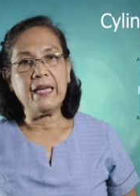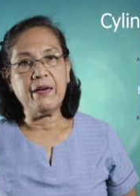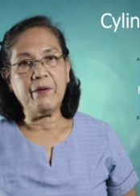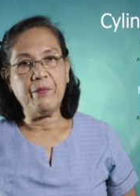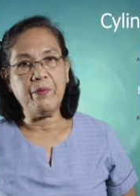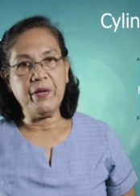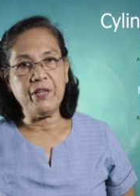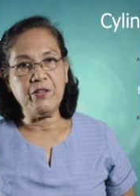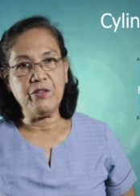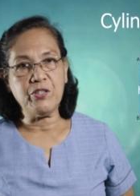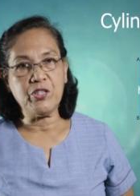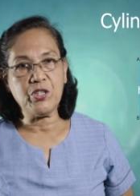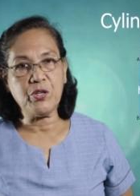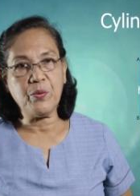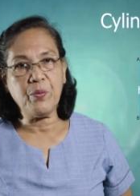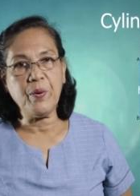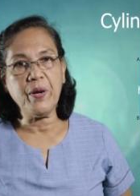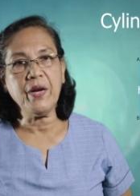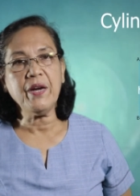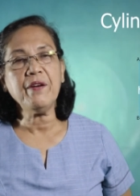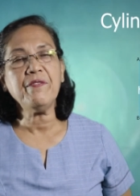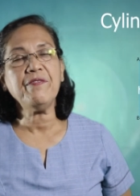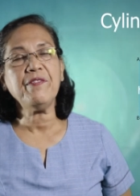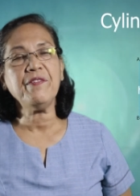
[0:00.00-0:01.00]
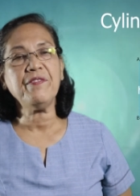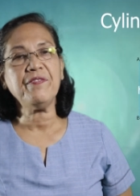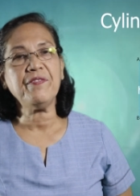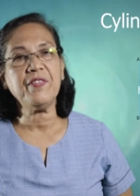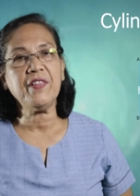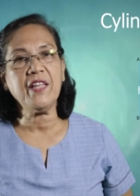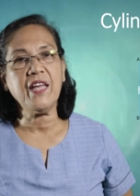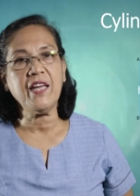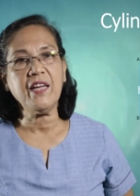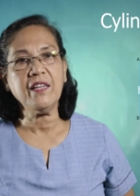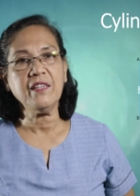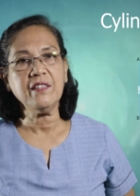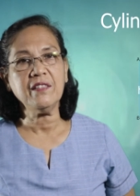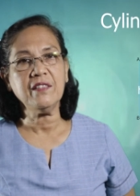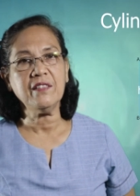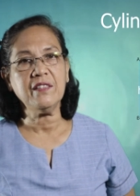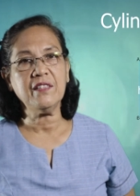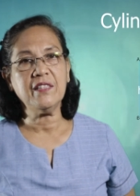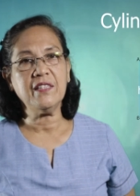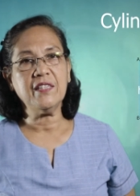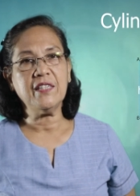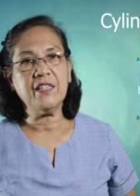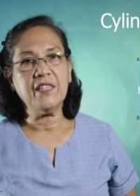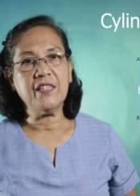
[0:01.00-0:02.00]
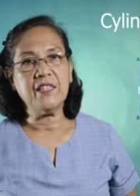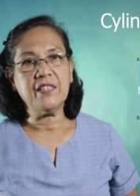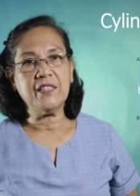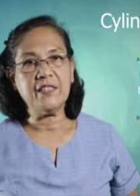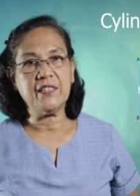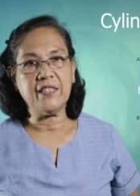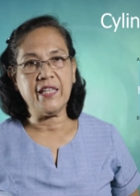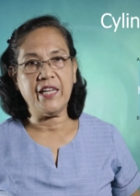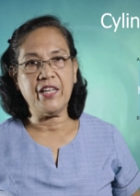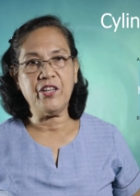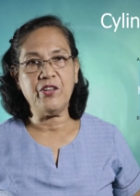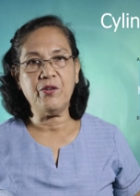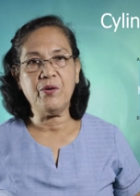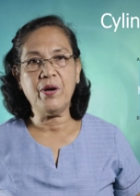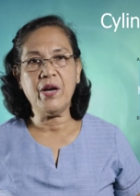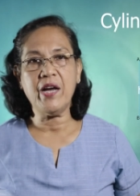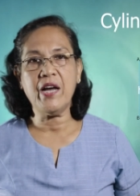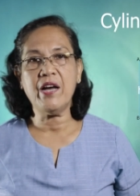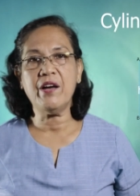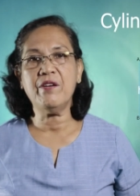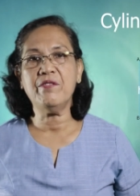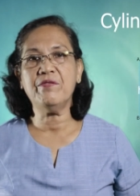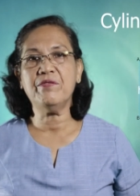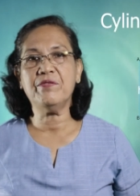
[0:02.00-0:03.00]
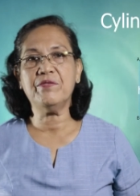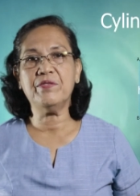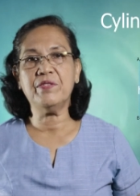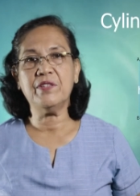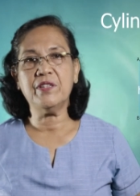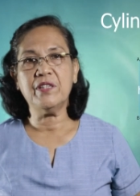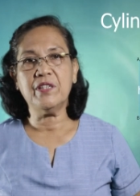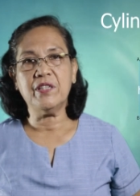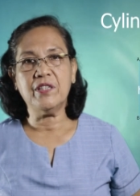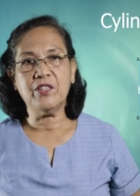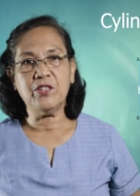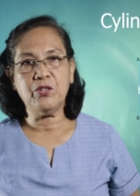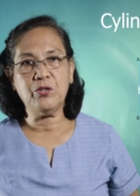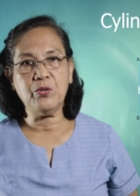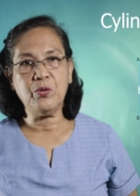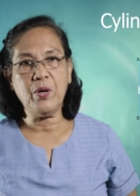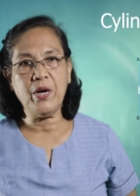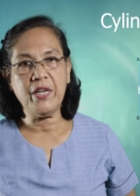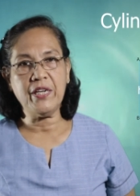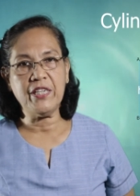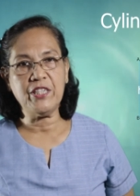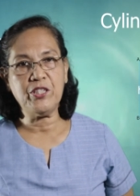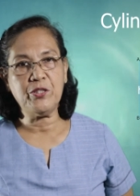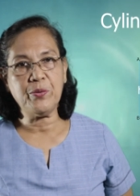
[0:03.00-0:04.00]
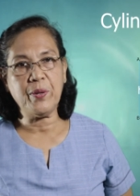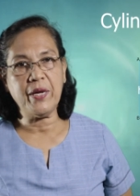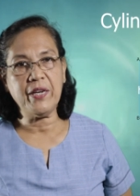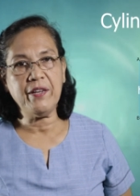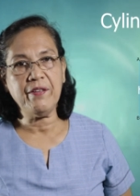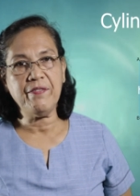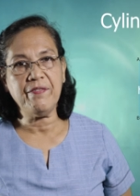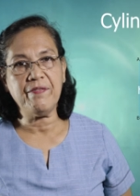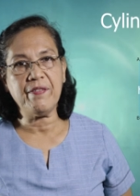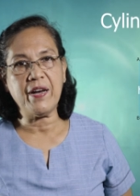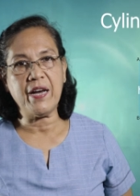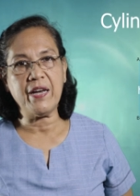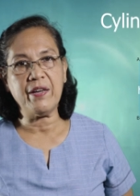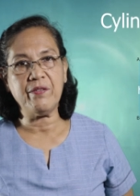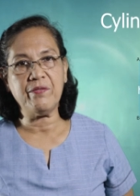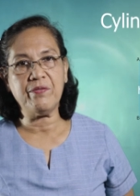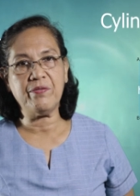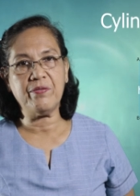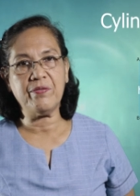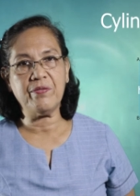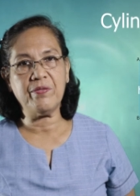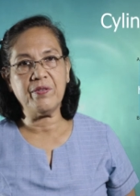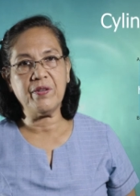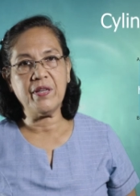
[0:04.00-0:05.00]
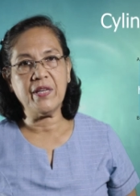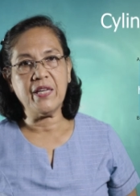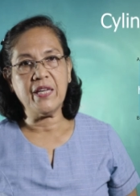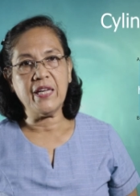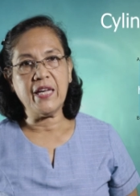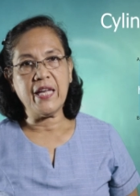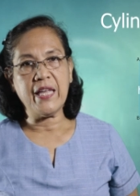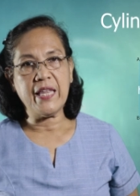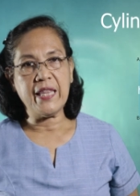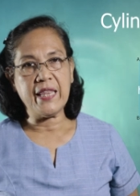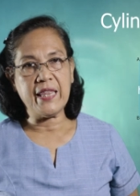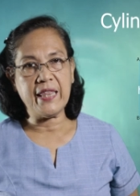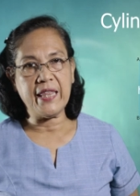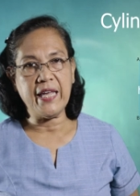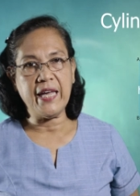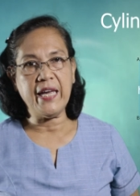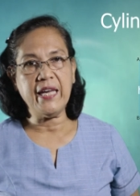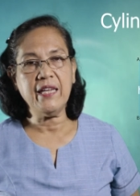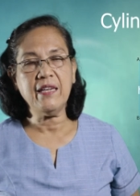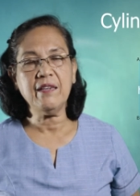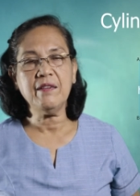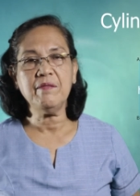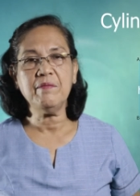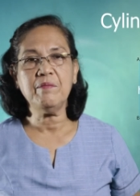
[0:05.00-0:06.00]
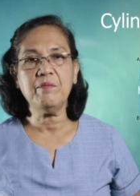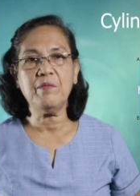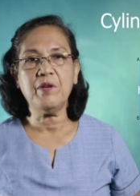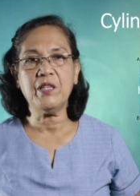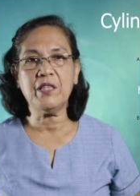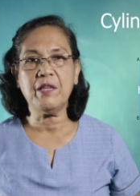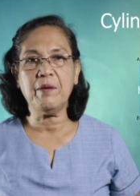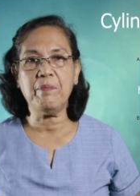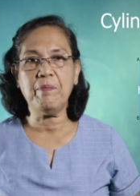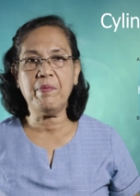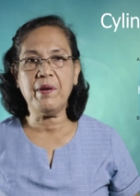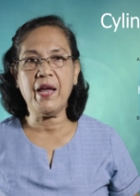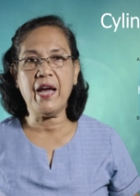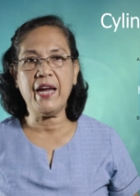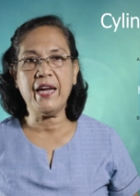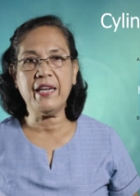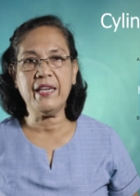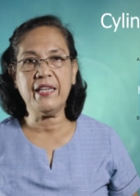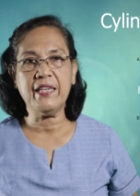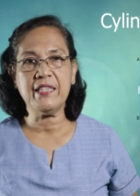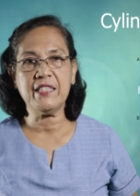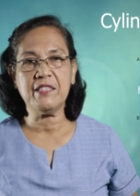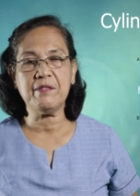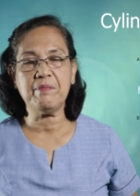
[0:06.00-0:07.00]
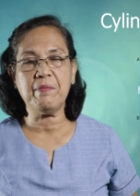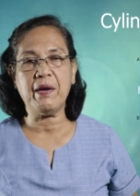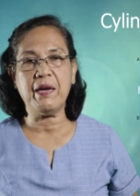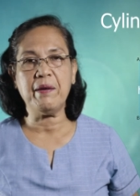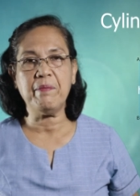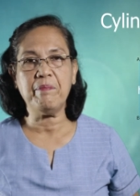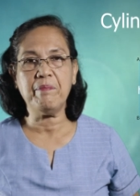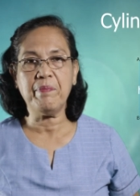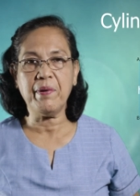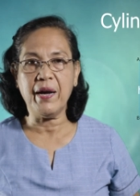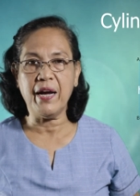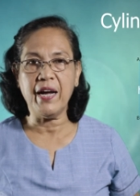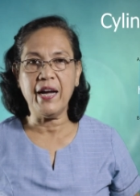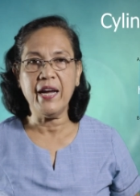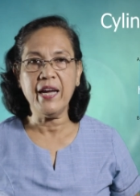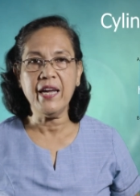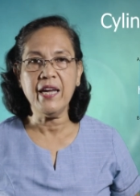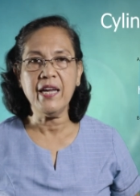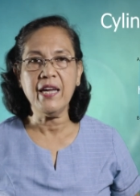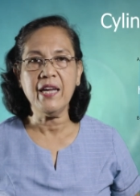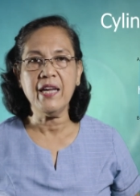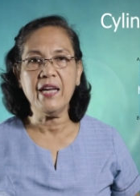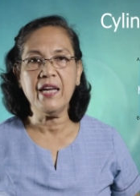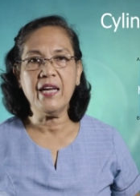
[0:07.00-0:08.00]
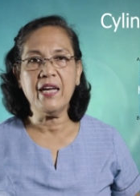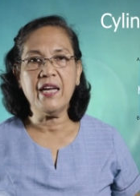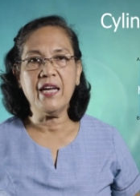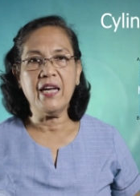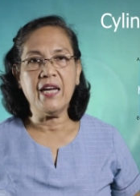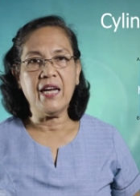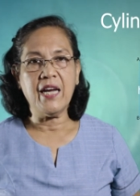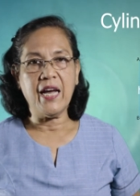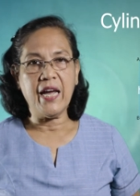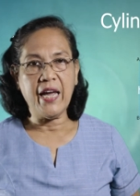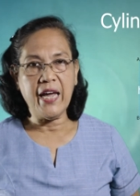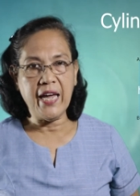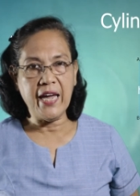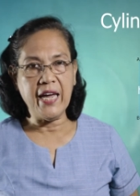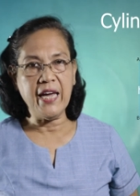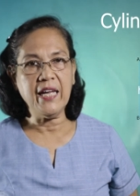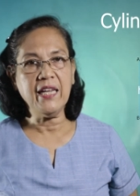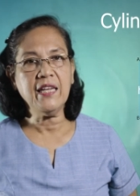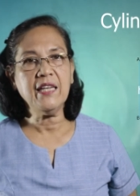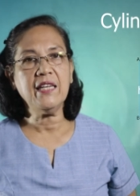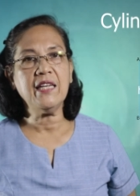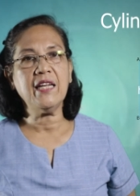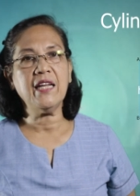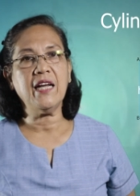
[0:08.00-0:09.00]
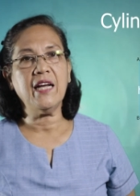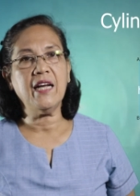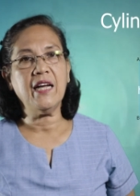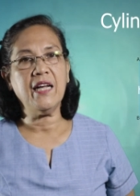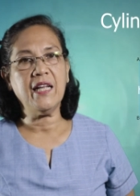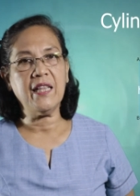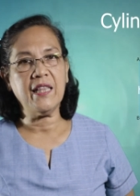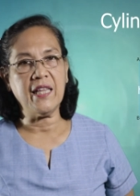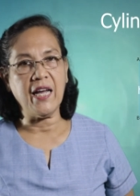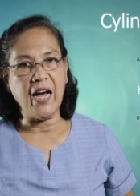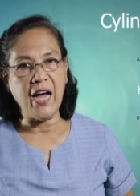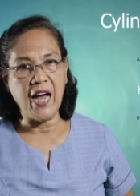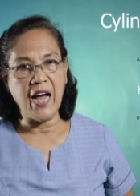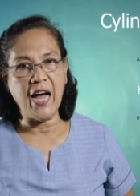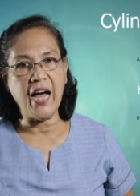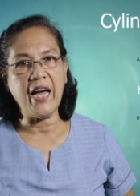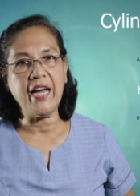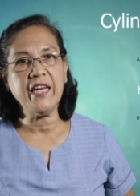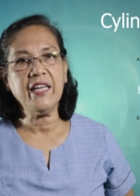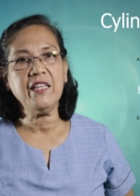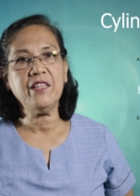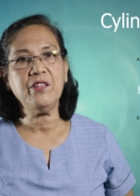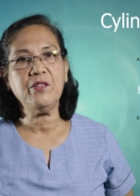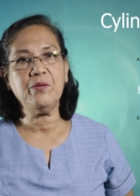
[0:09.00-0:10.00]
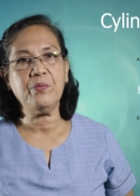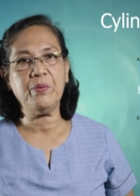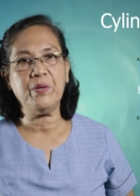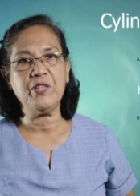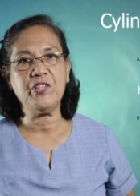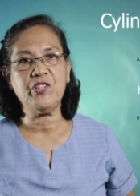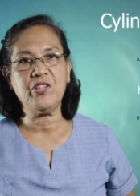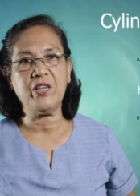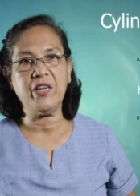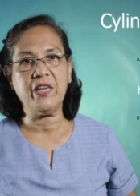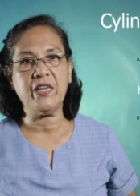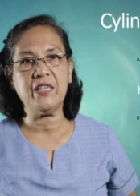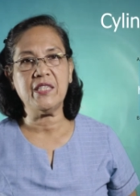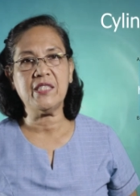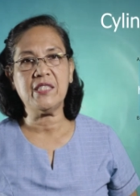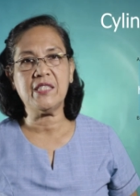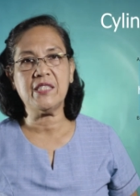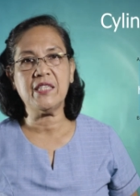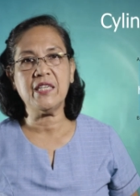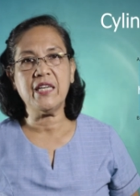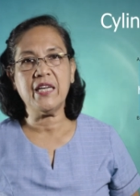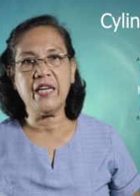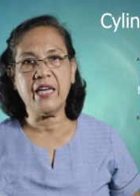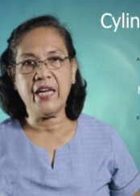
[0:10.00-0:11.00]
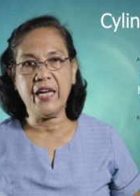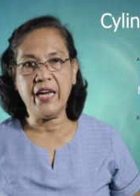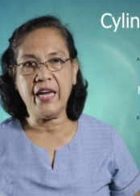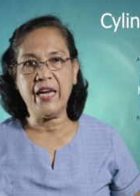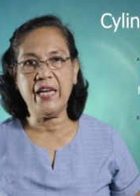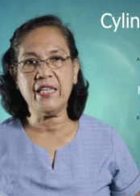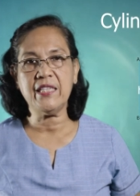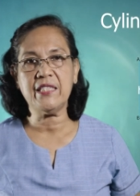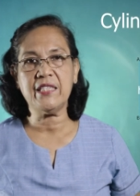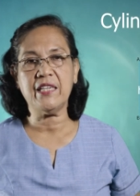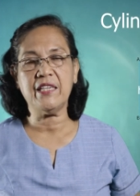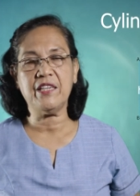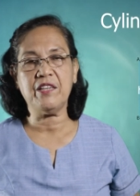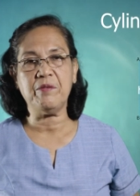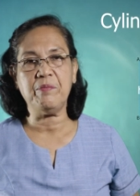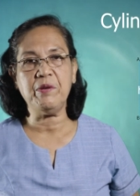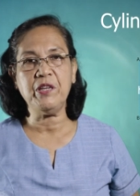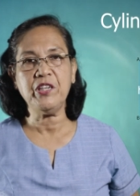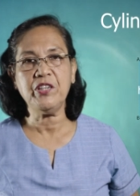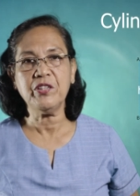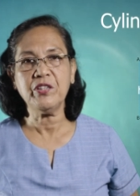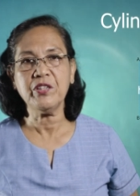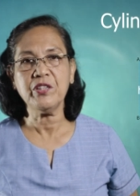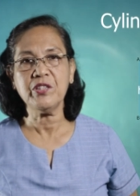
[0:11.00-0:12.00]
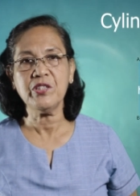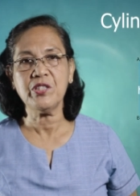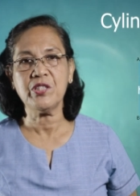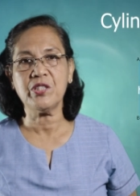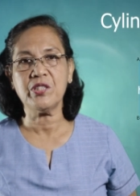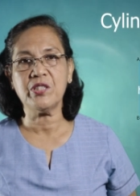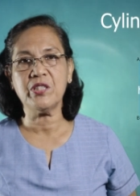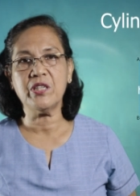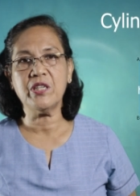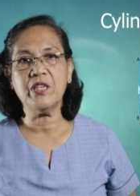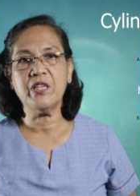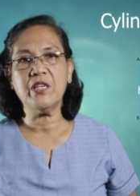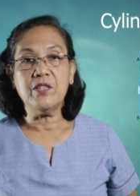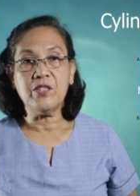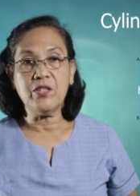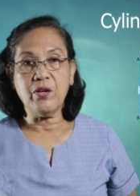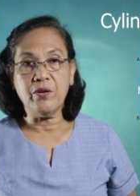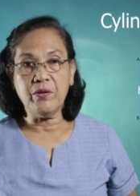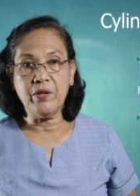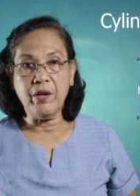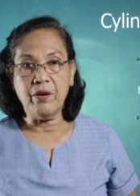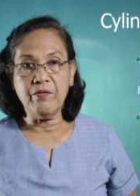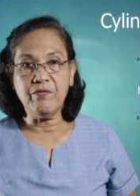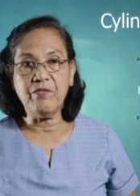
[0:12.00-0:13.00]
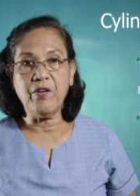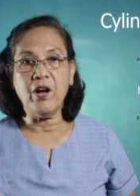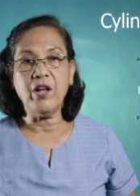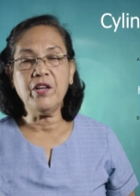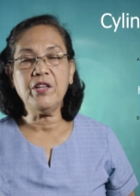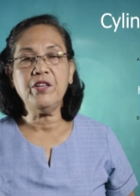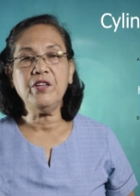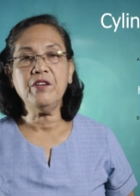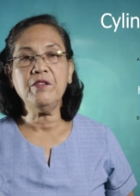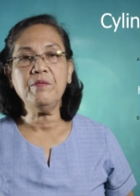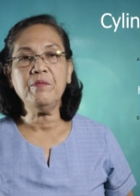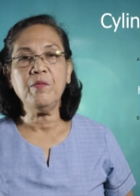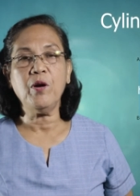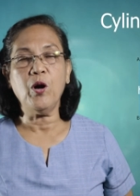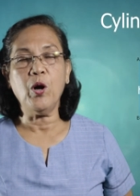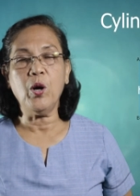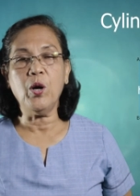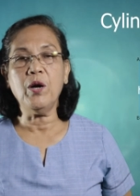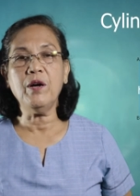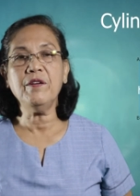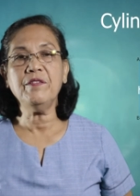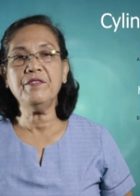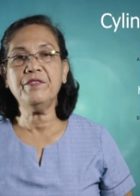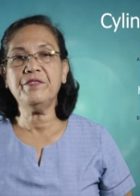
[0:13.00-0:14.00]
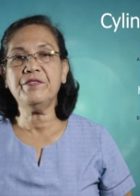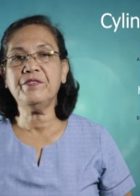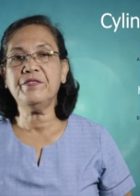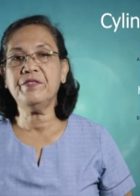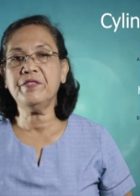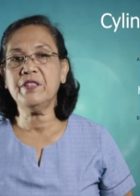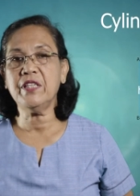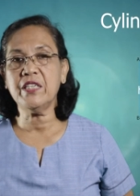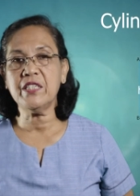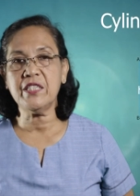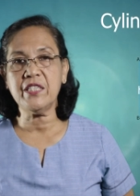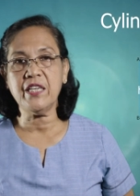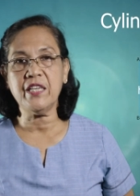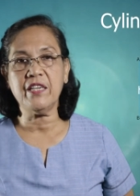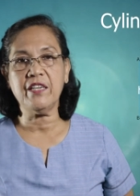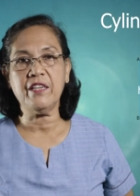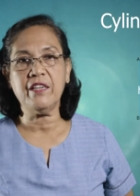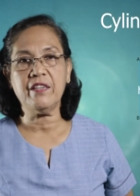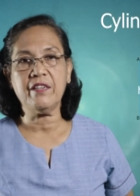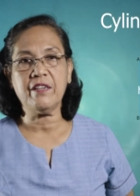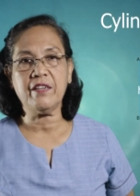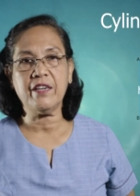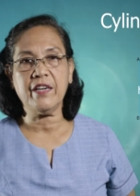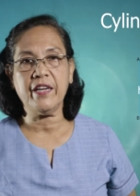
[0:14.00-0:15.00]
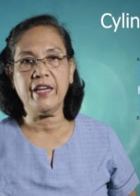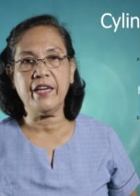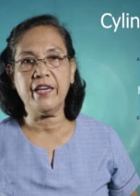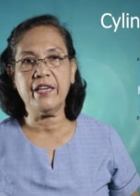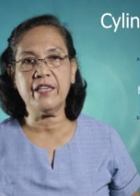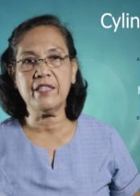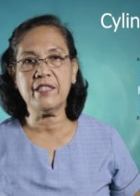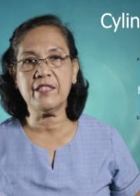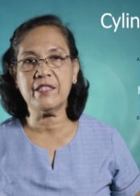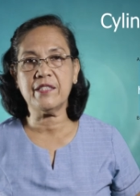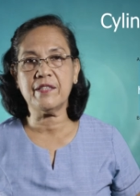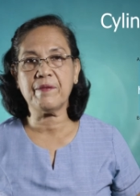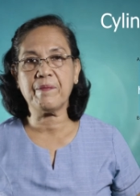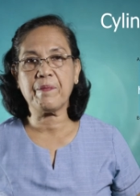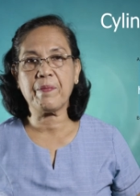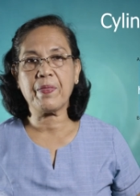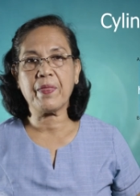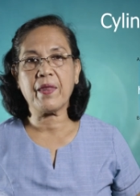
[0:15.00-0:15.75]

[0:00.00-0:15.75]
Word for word: When you square 15, then you have 225. Then multiply this by pi and the height, which is 8 centimeters. So the volume of the cylinder is